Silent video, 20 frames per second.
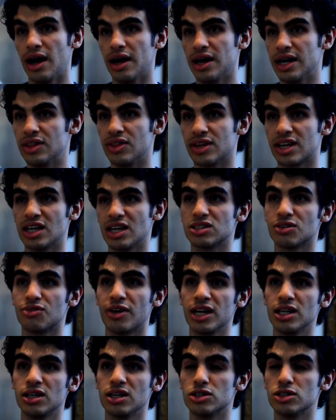in the case of
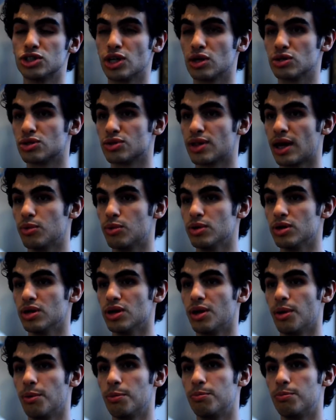Haiti, a shelter that
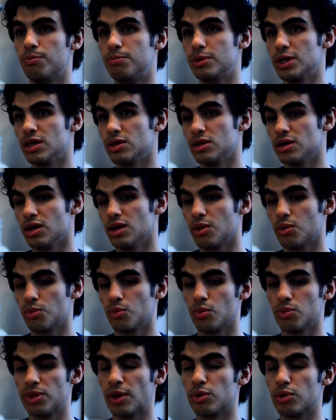would
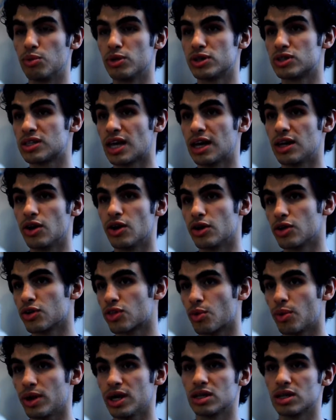withstand
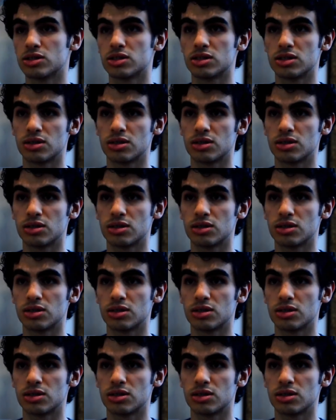earthquakes,